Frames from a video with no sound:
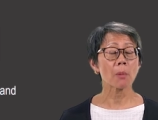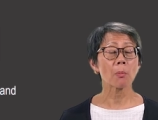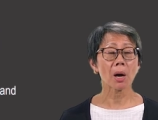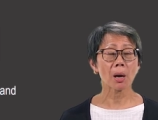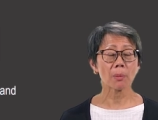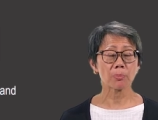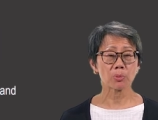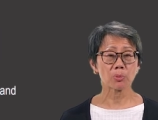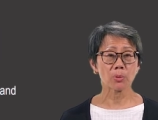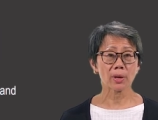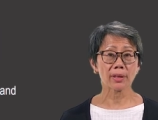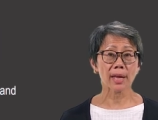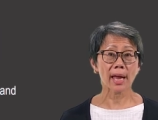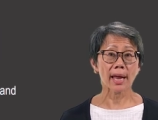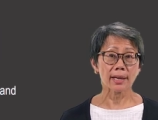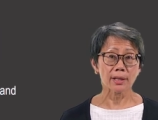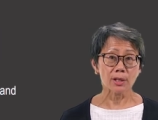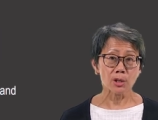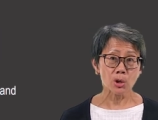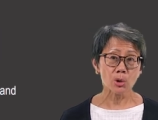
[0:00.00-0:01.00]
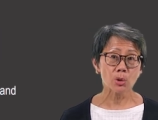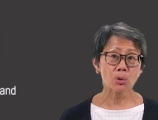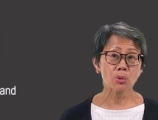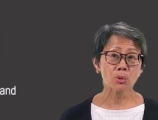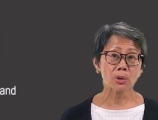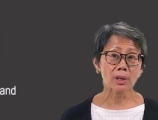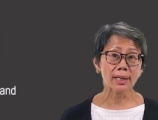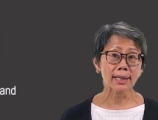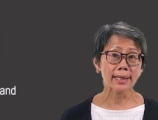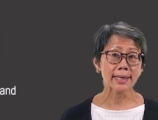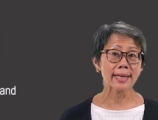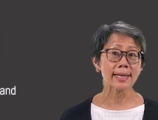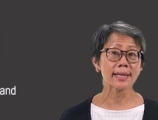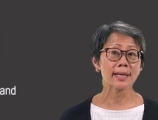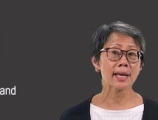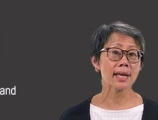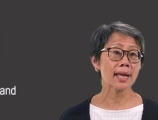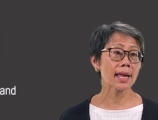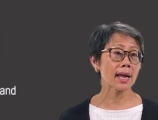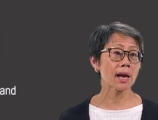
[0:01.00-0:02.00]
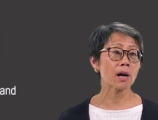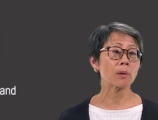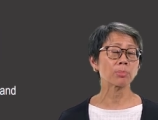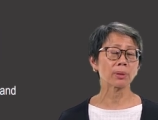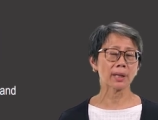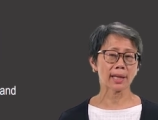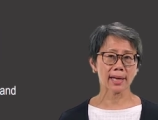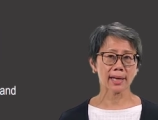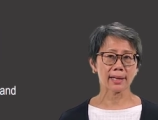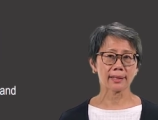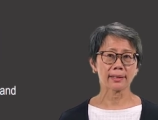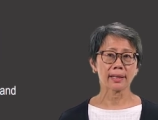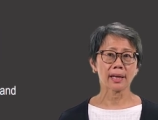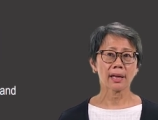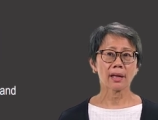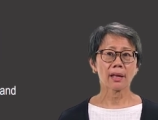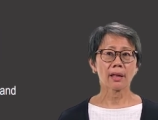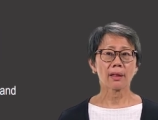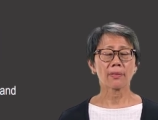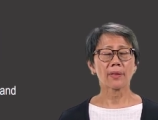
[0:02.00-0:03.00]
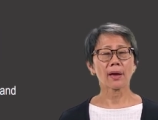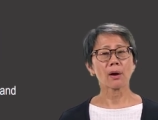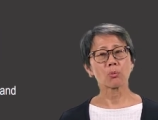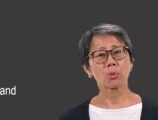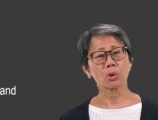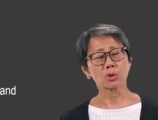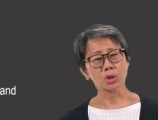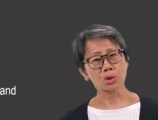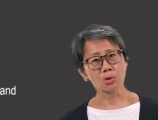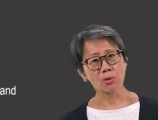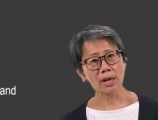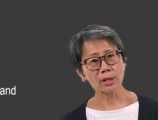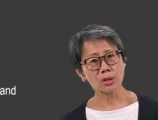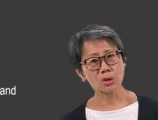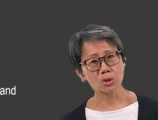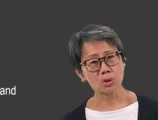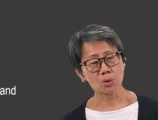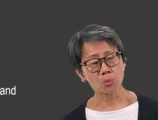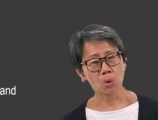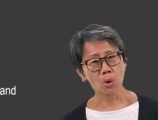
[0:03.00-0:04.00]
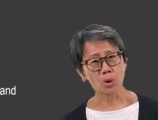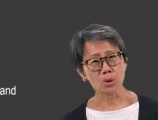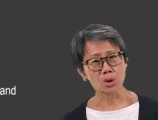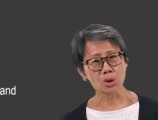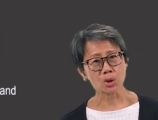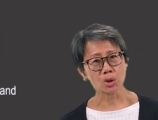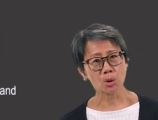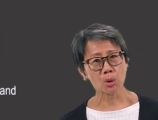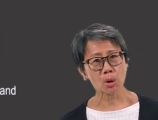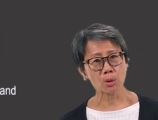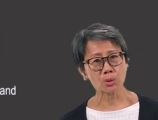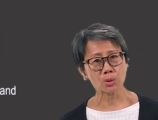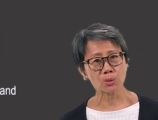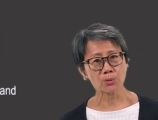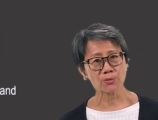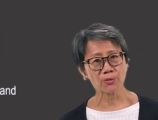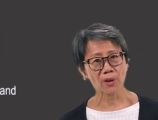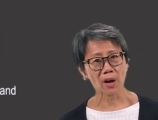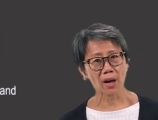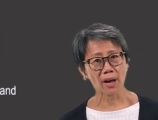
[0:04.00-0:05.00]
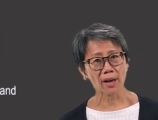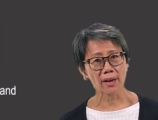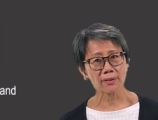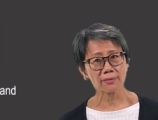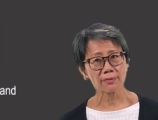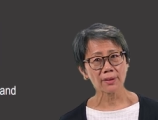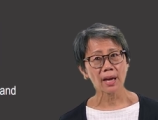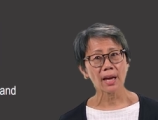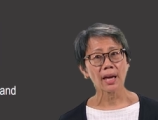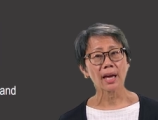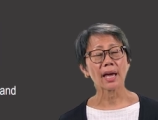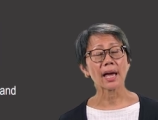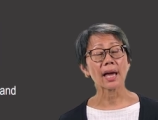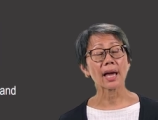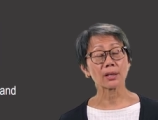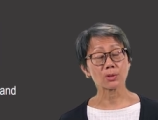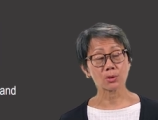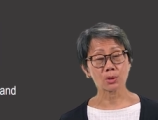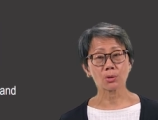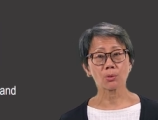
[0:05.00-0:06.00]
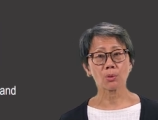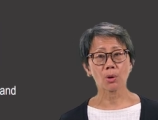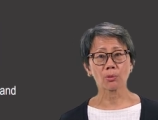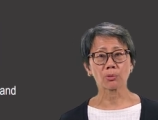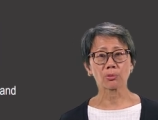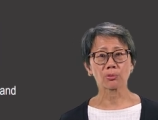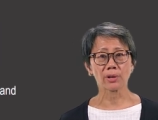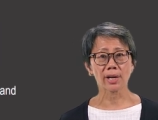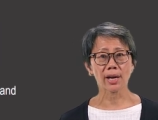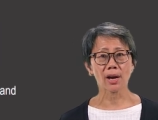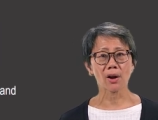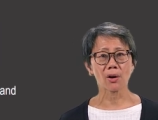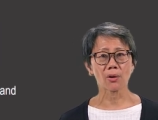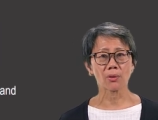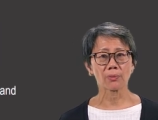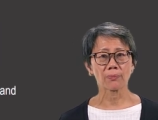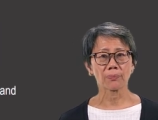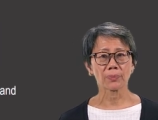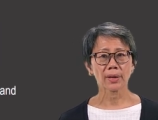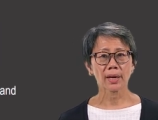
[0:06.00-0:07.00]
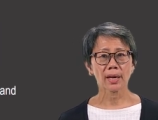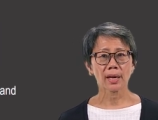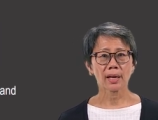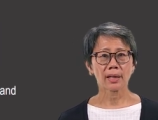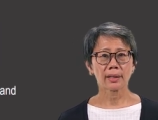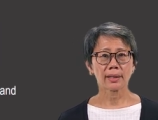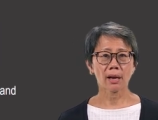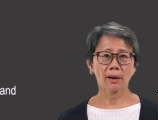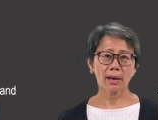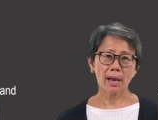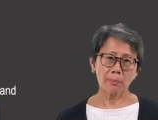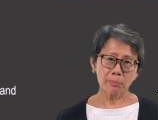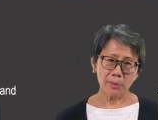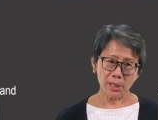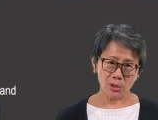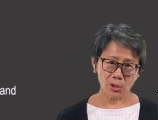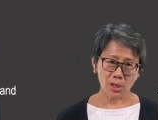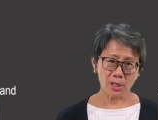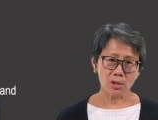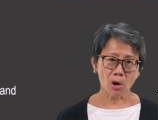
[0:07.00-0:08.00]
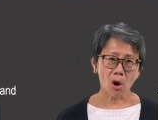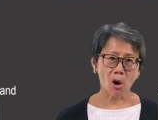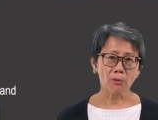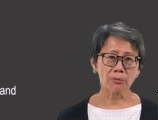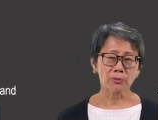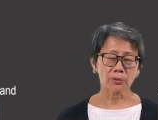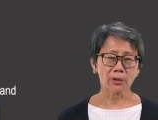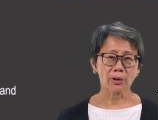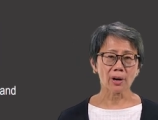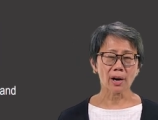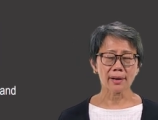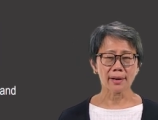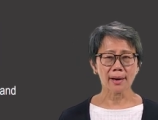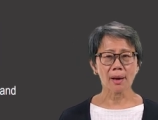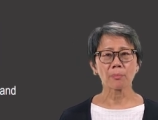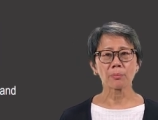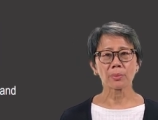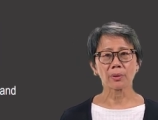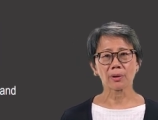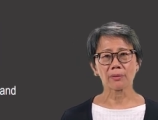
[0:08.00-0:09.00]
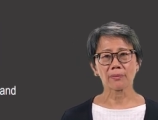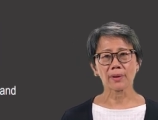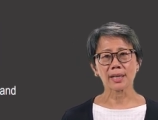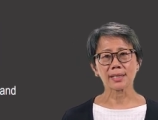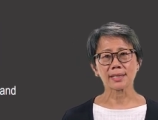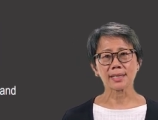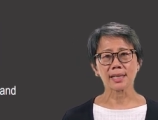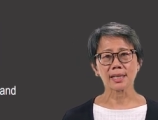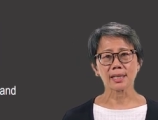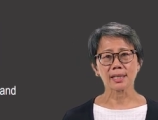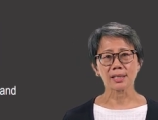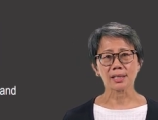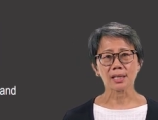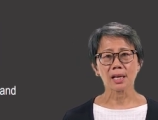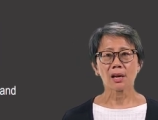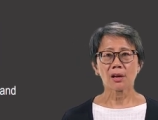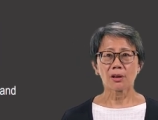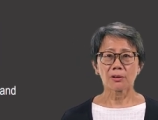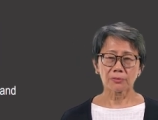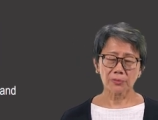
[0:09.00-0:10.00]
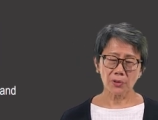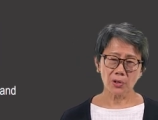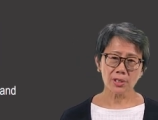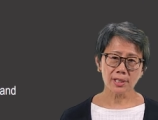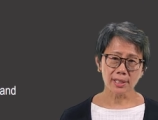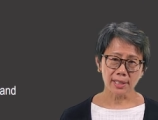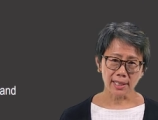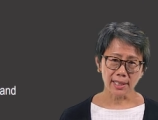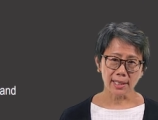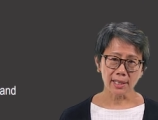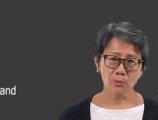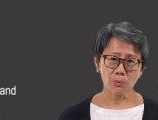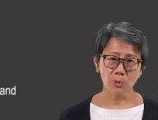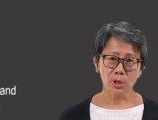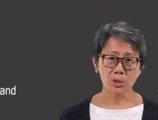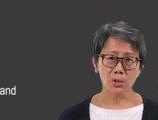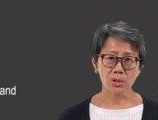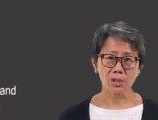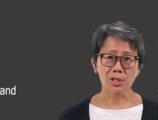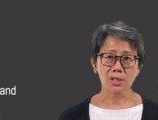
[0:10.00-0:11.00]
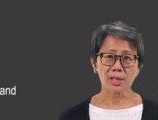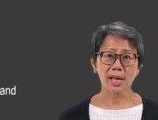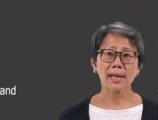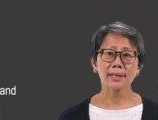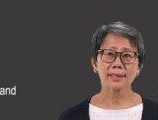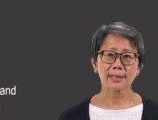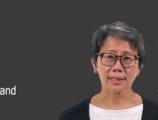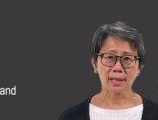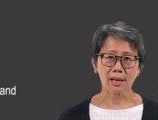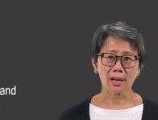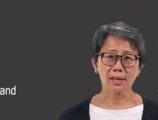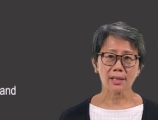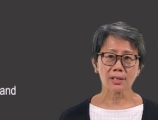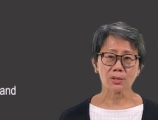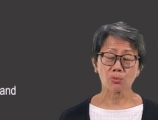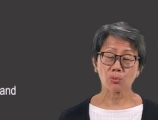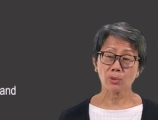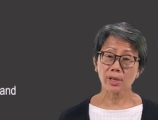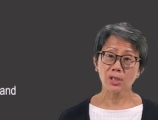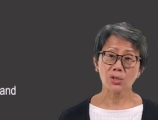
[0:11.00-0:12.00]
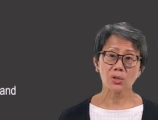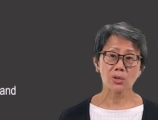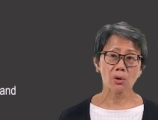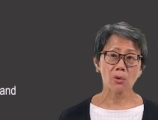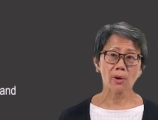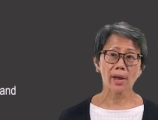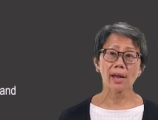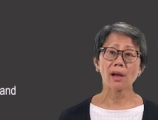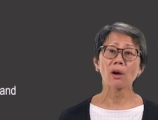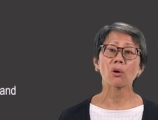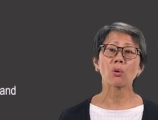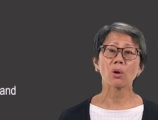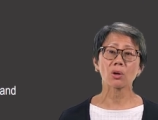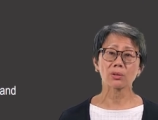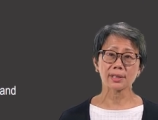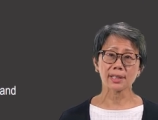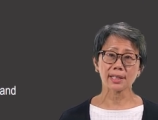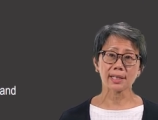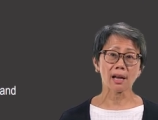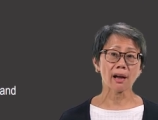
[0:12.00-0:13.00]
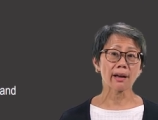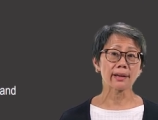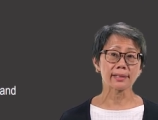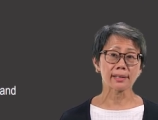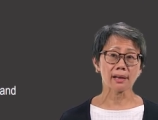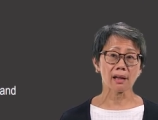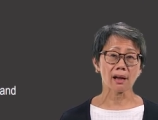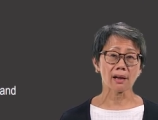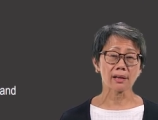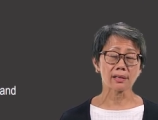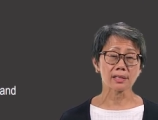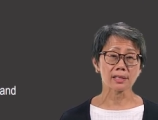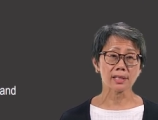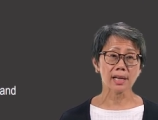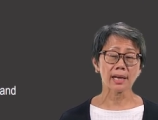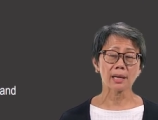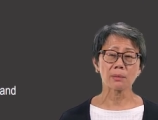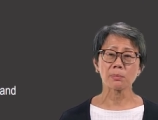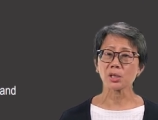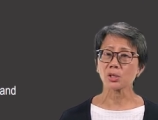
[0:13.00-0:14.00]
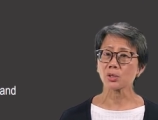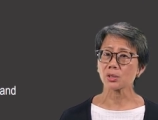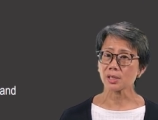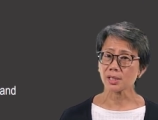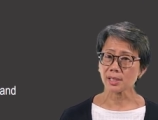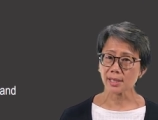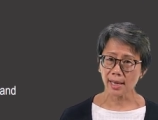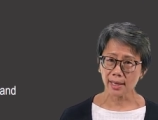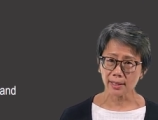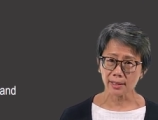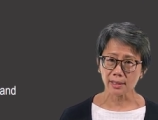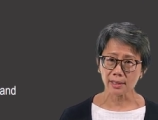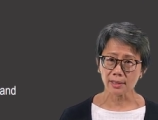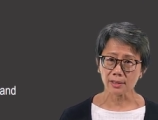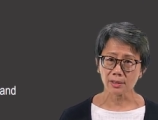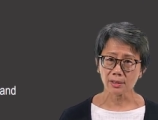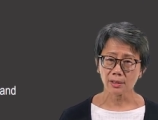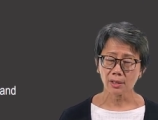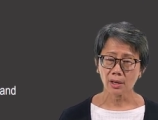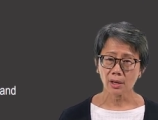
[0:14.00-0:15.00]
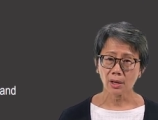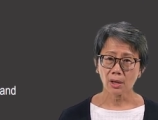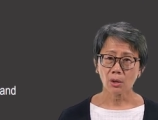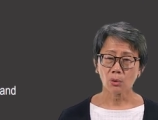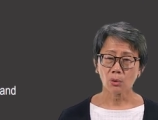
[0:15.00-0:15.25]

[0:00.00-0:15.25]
come up with a new cleaner air plan that will stretch towards two thousand twenty-five and two thousand thirty. Now, let me just offer a number of ideas. Firstly, we should standardize regional air quality guidelines and emission standards.